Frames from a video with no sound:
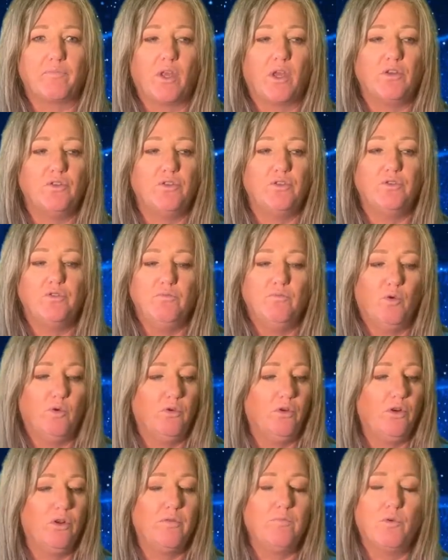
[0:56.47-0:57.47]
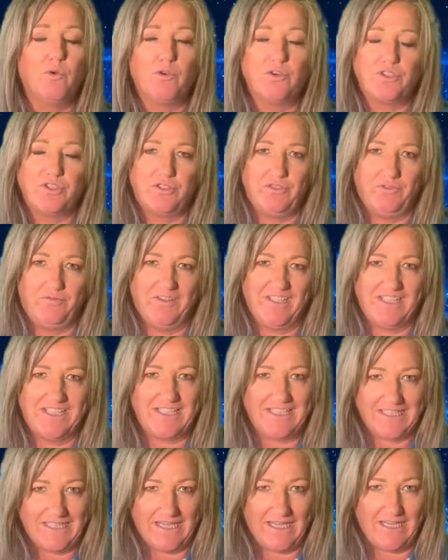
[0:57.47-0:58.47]
do more and more
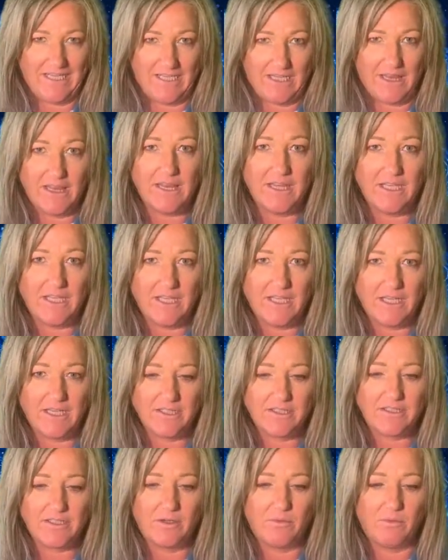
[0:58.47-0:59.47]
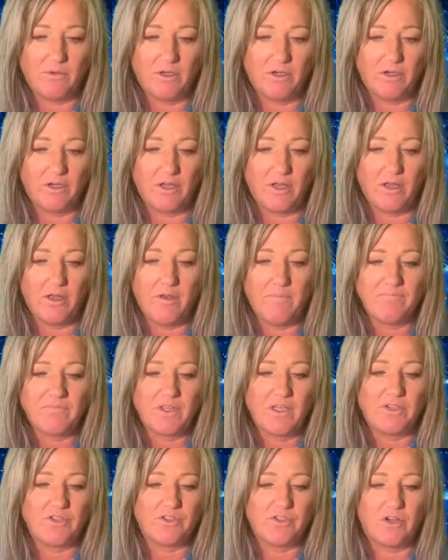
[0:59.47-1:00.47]
sophisticated things. We're going to
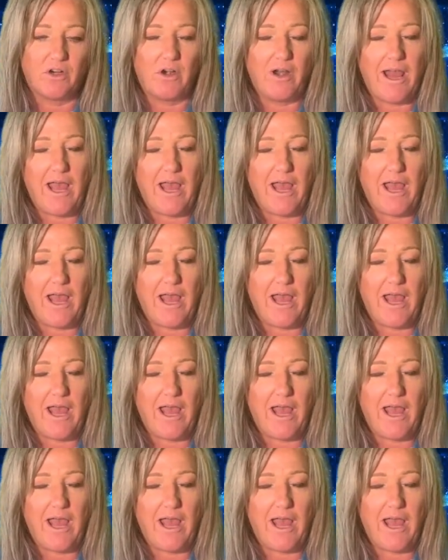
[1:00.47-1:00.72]
start